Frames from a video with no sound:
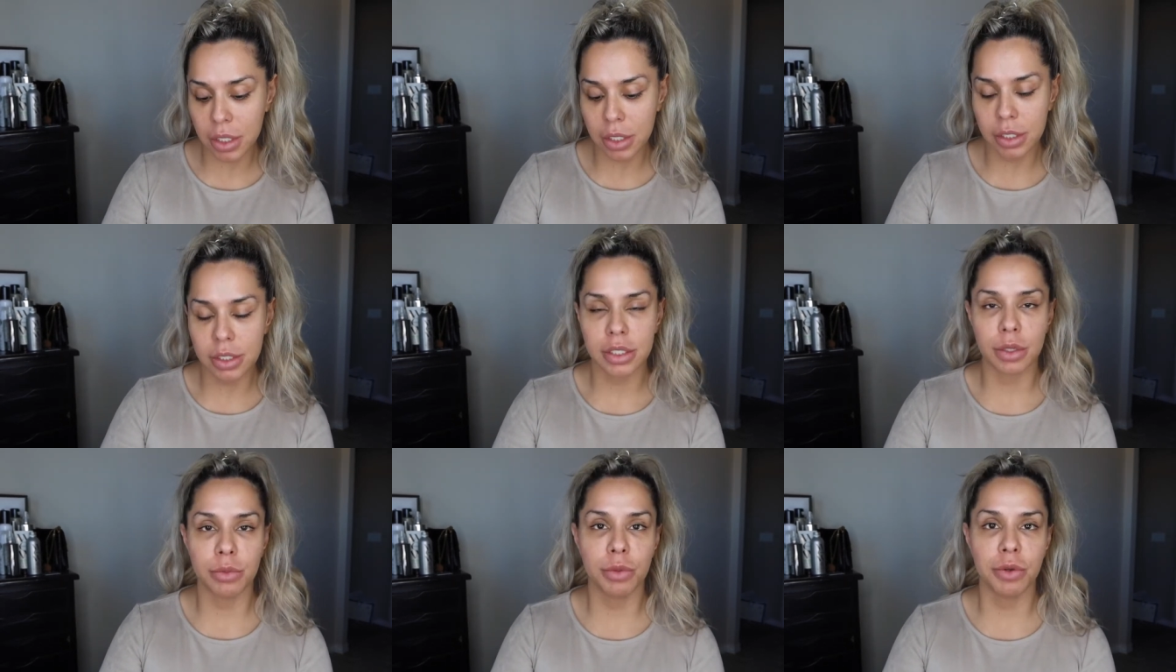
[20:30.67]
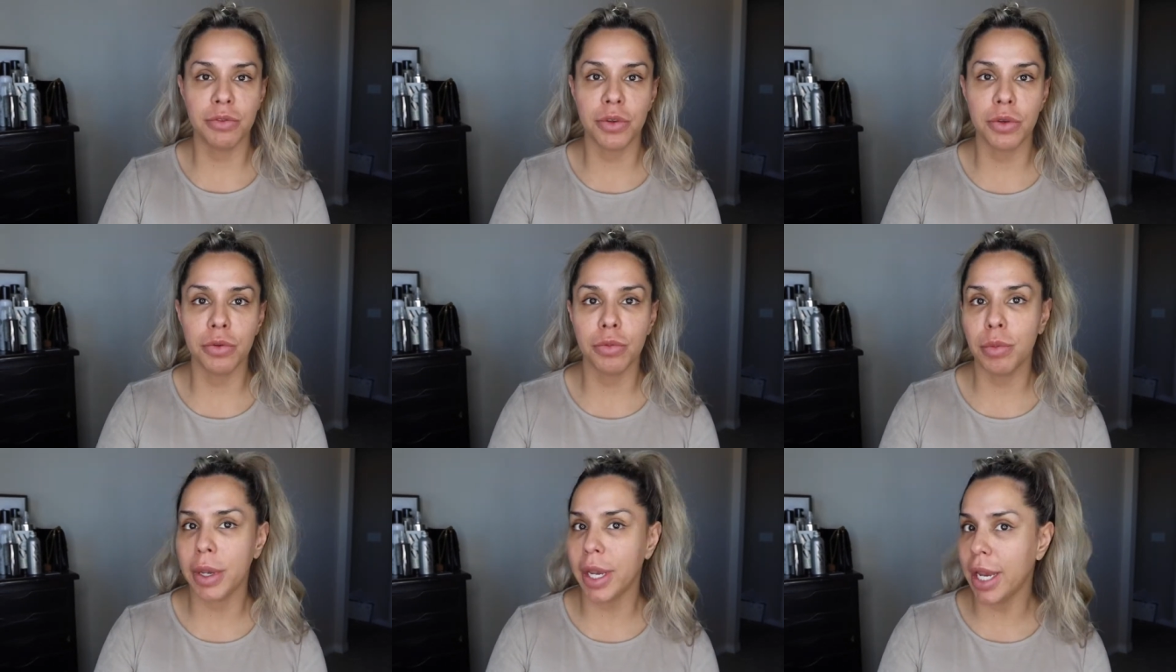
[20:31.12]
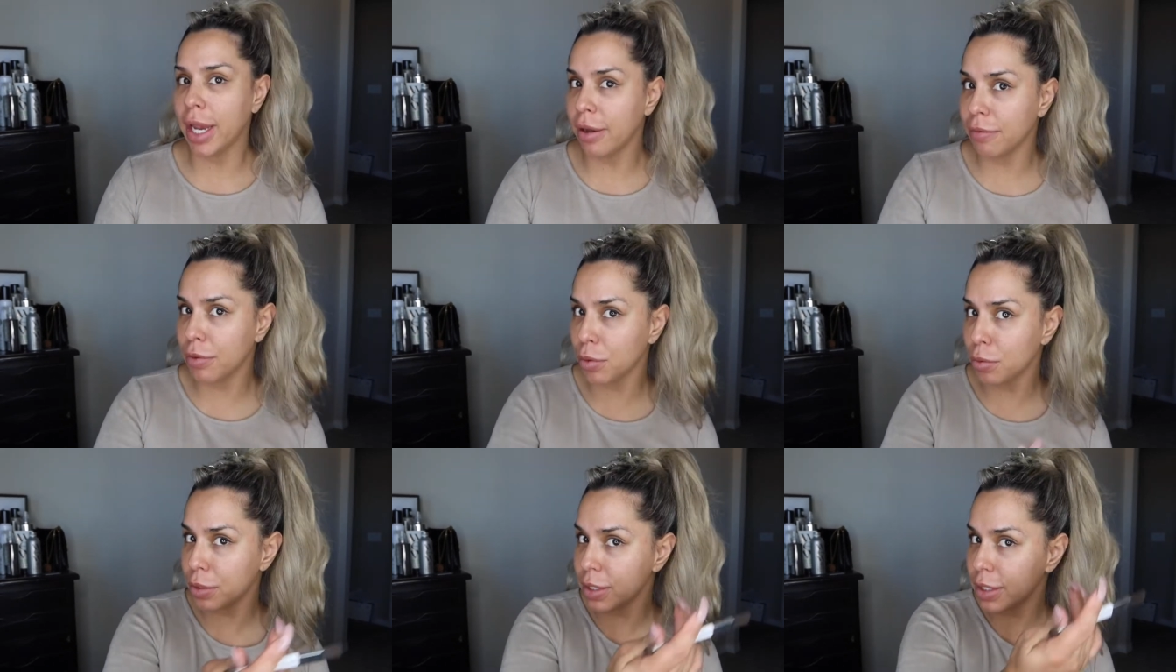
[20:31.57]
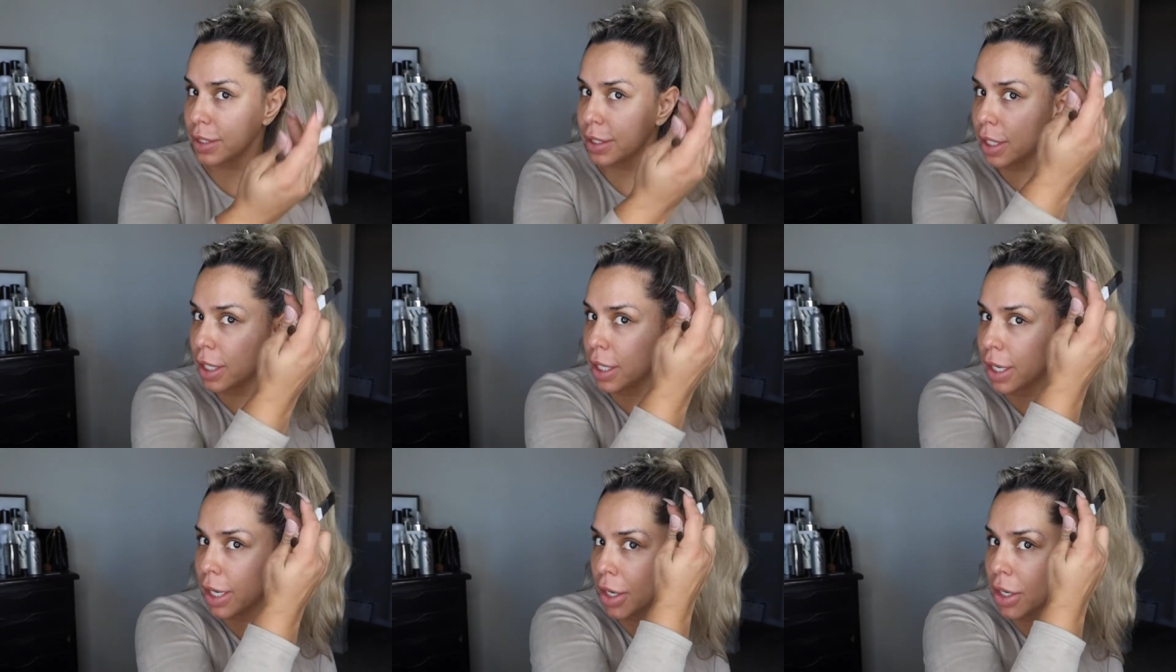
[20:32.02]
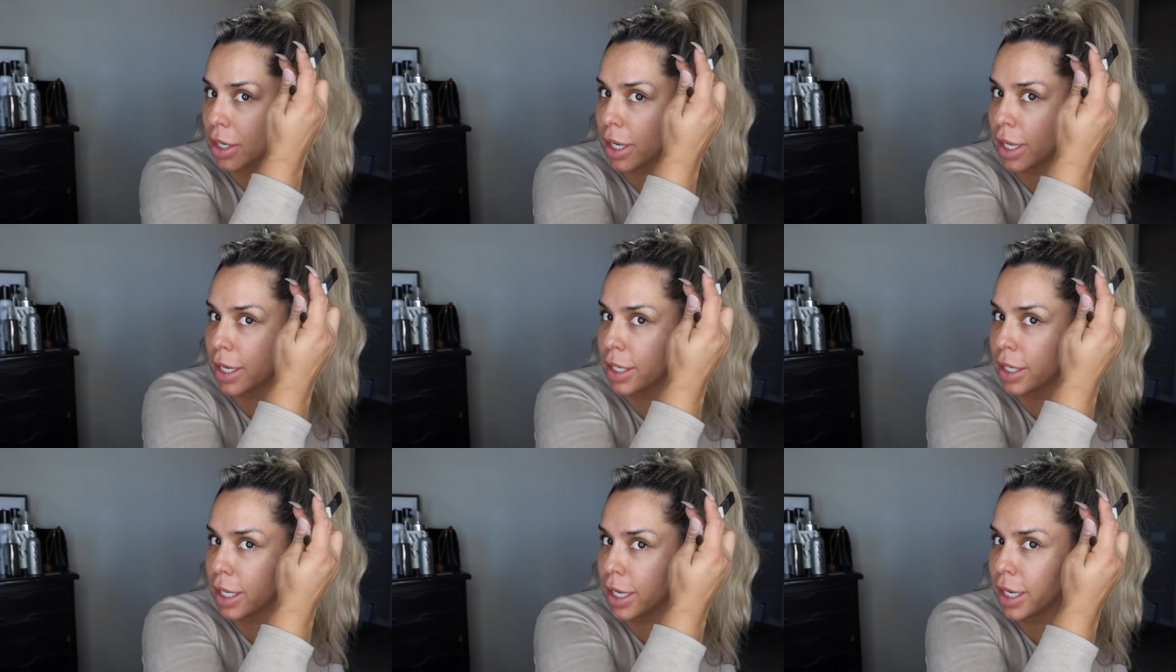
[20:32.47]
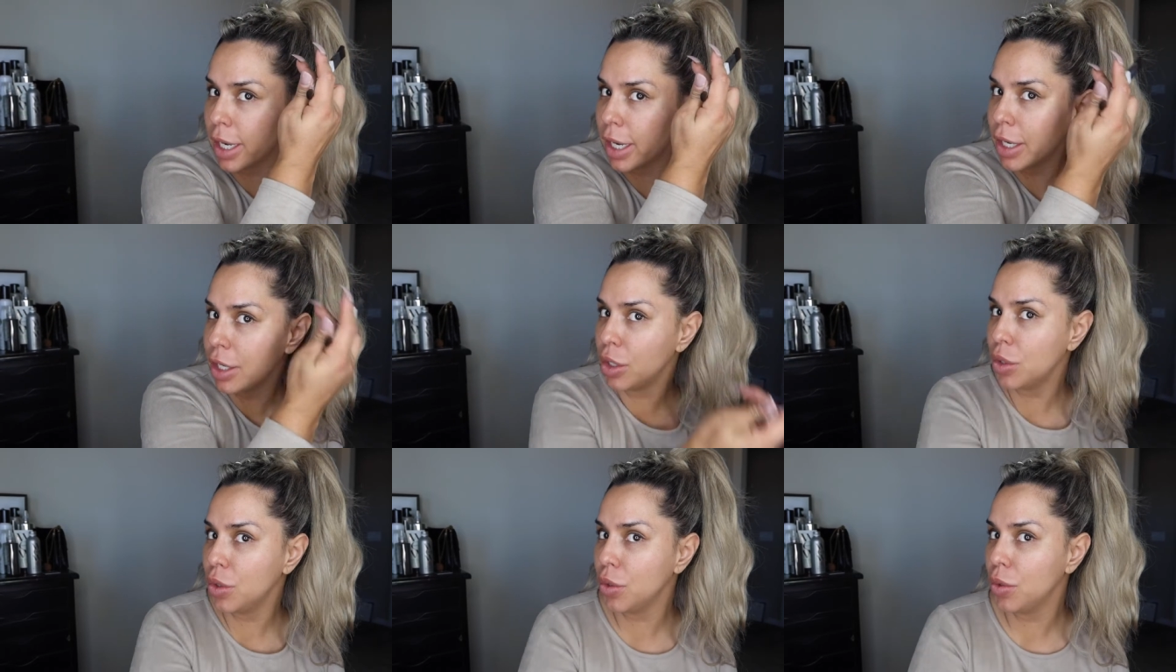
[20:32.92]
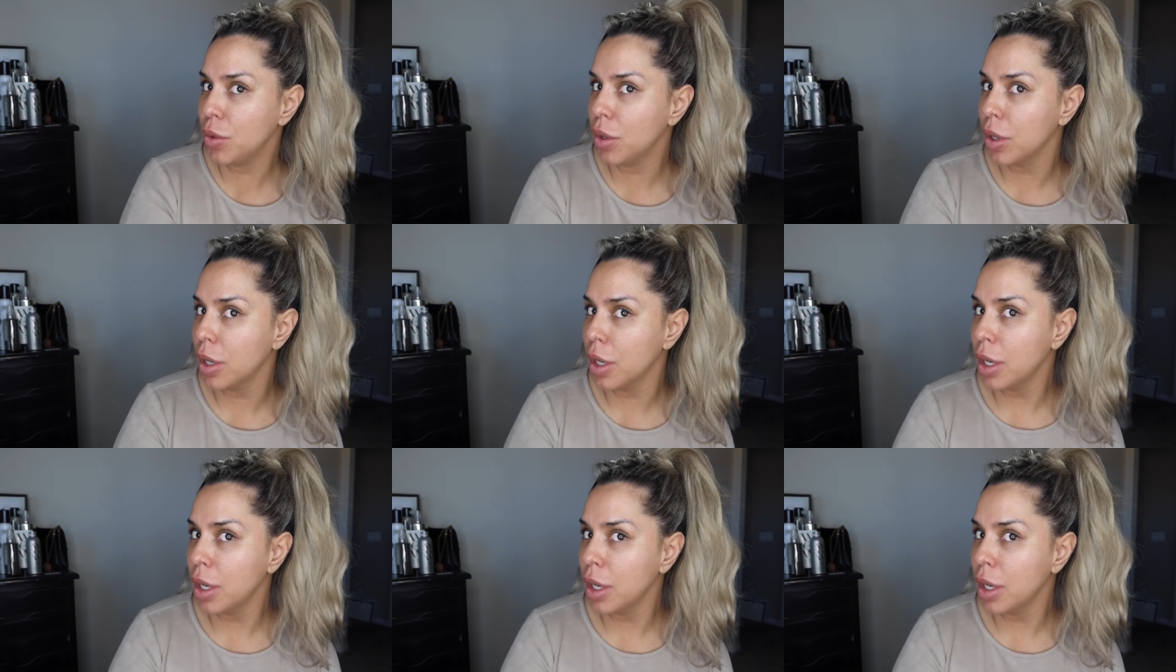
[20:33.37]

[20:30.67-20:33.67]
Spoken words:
some of you may have a receding hairline like I do.